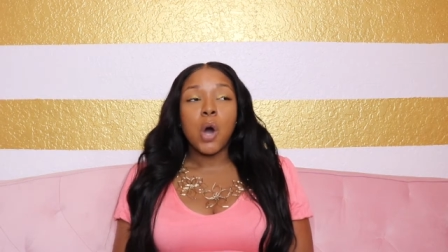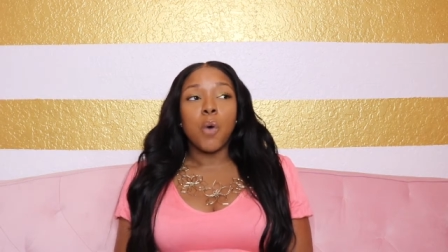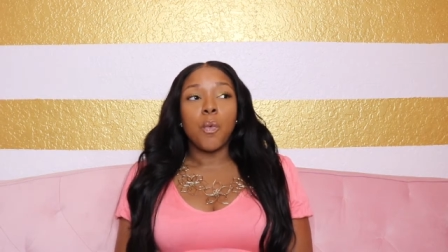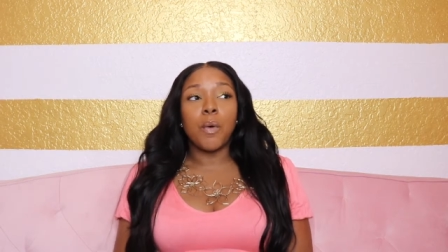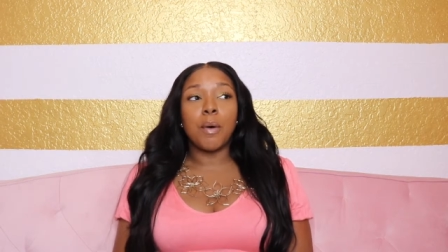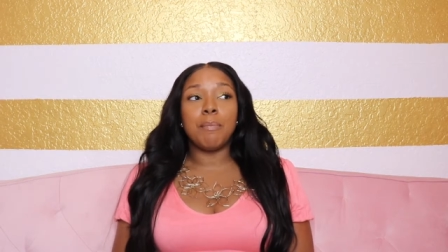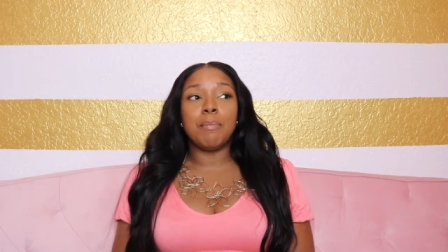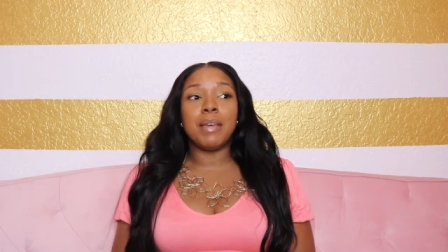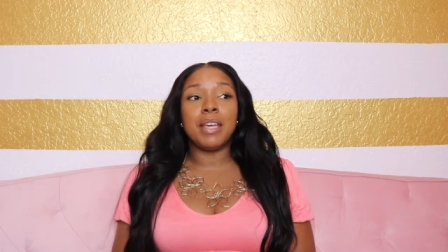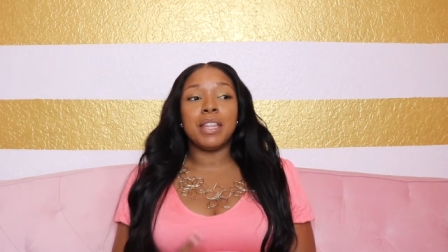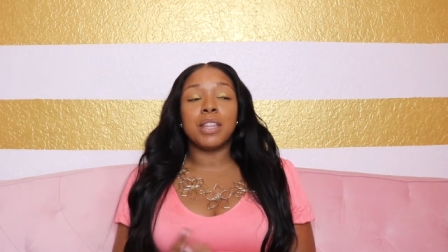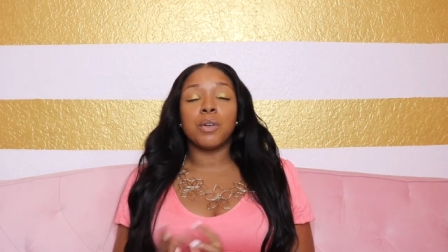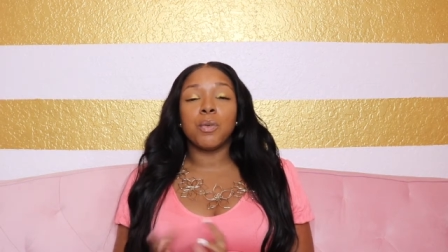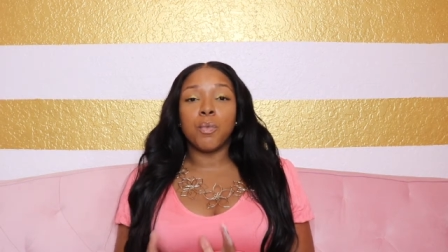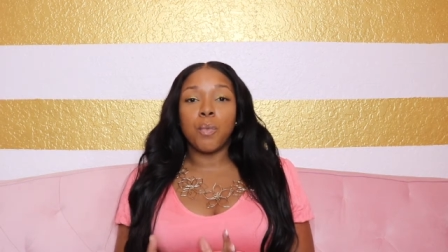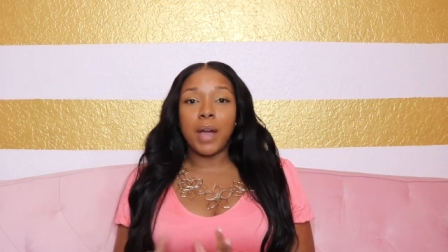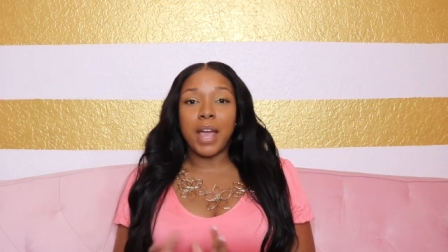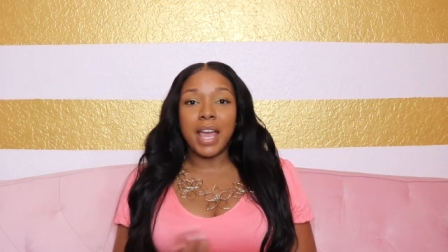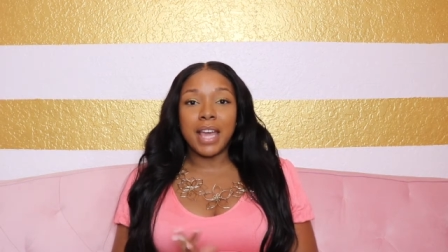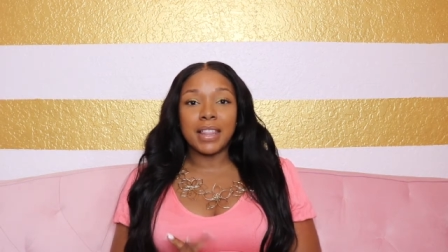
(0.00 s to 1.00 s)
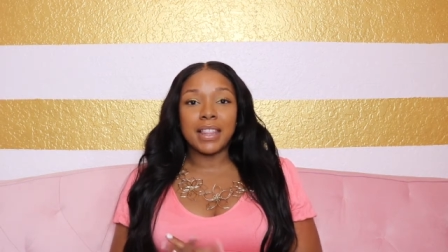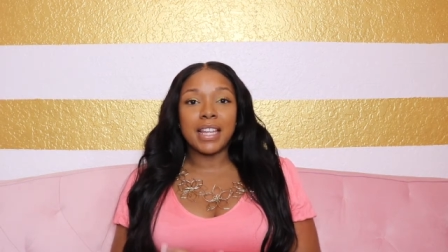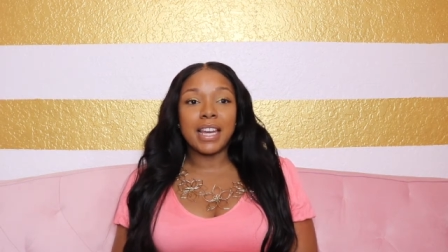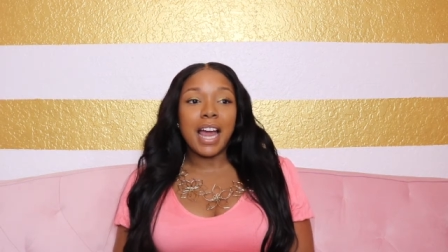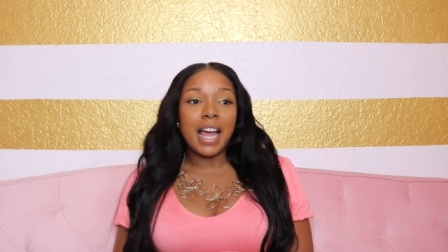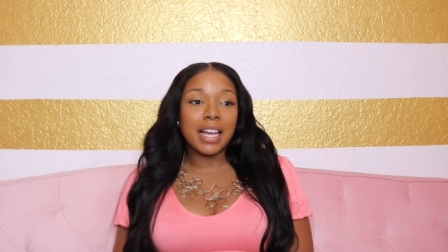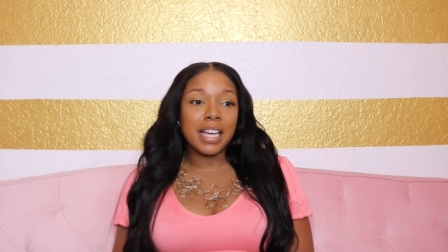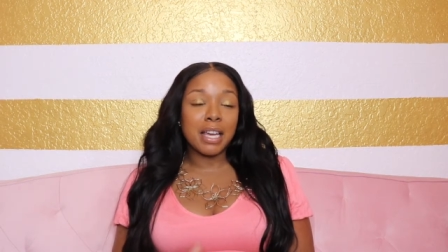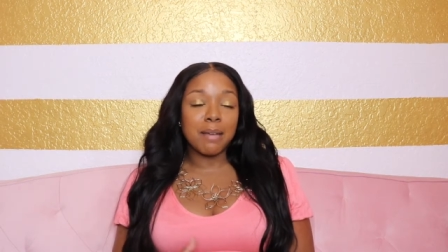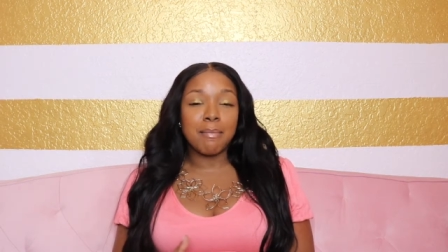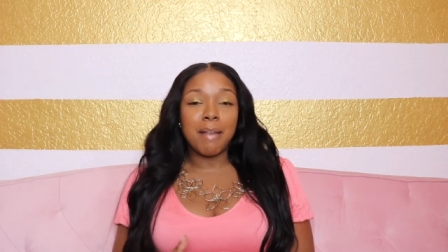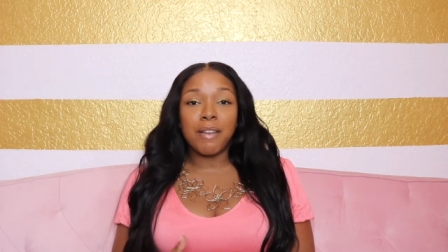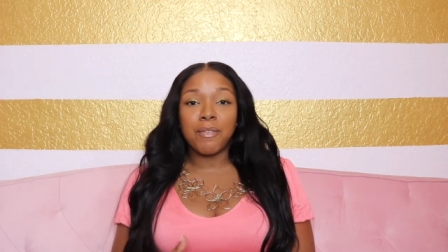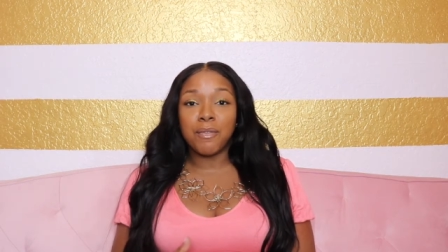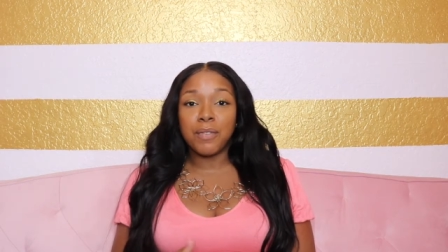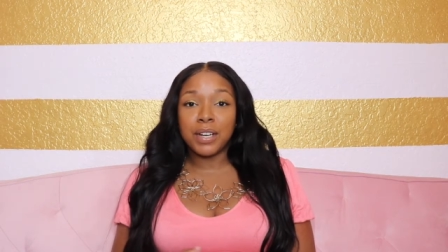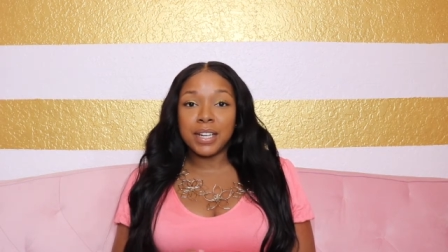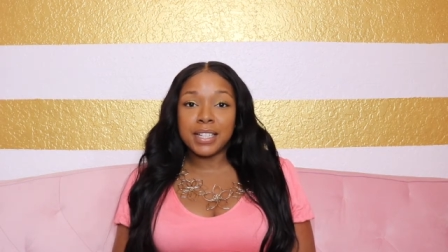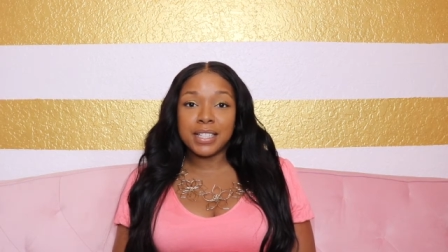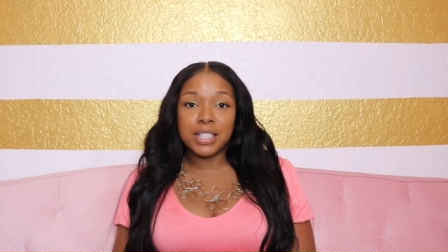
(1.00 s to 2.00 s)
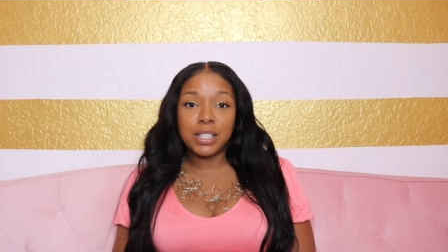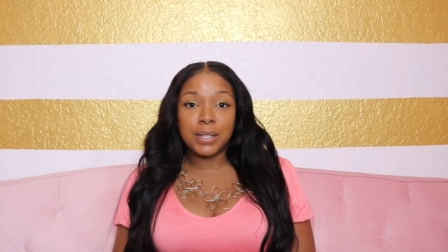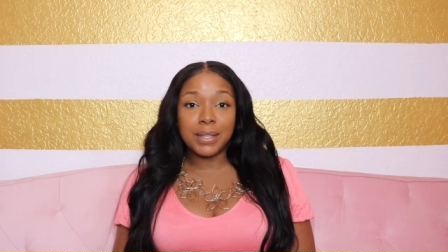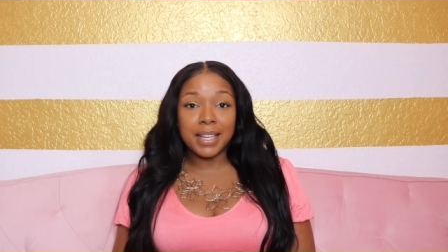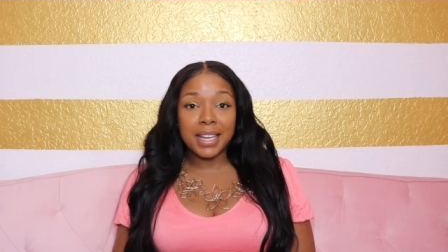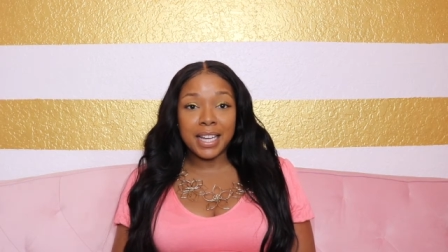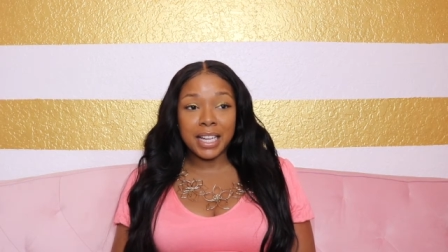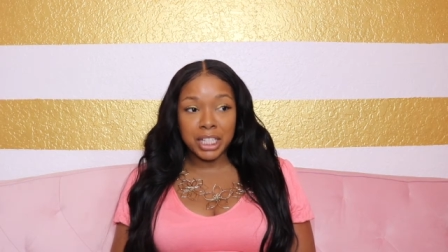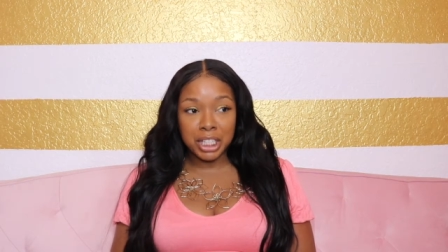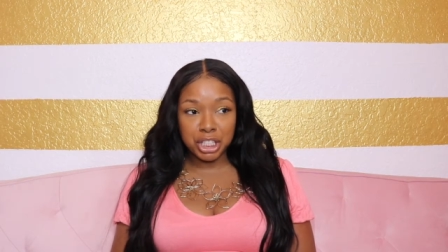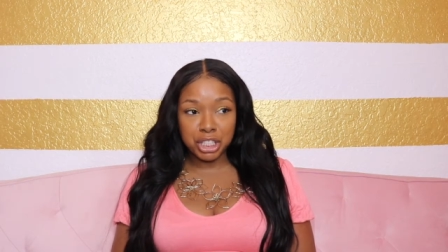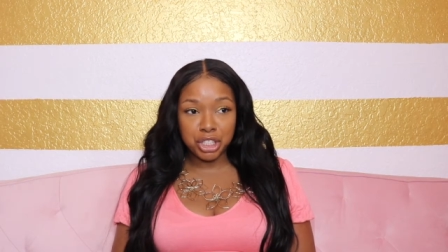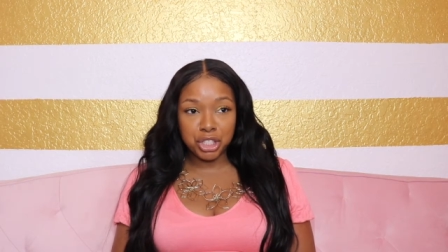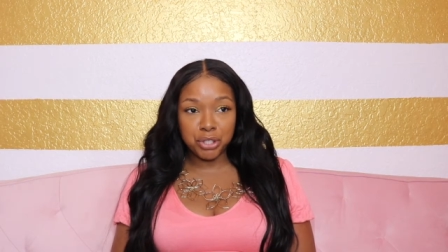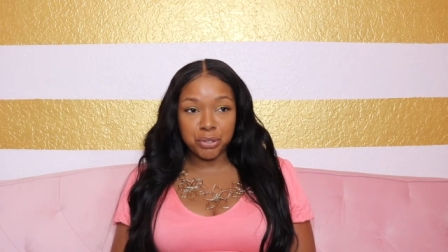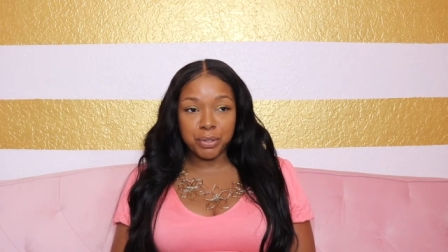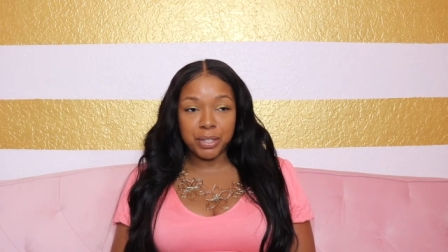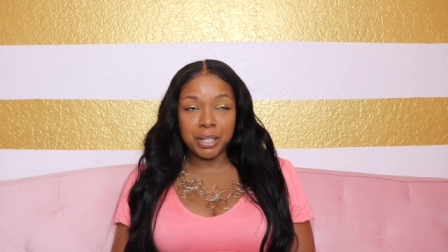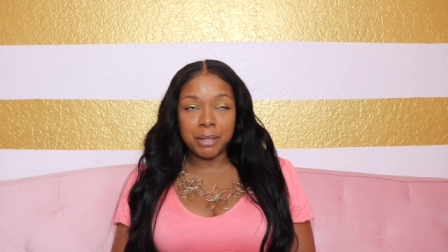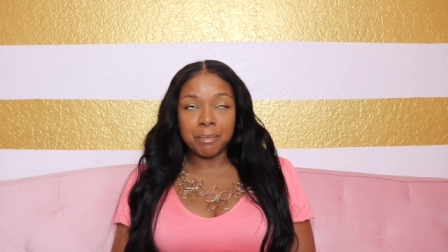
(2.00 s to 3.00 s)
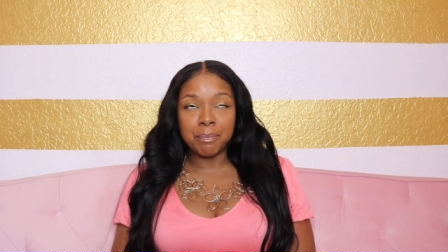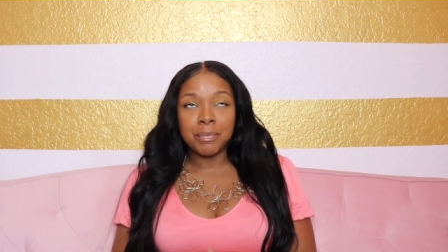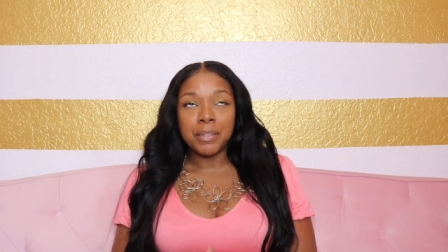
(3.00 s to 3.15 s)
would be the way that I get my foot into the industry.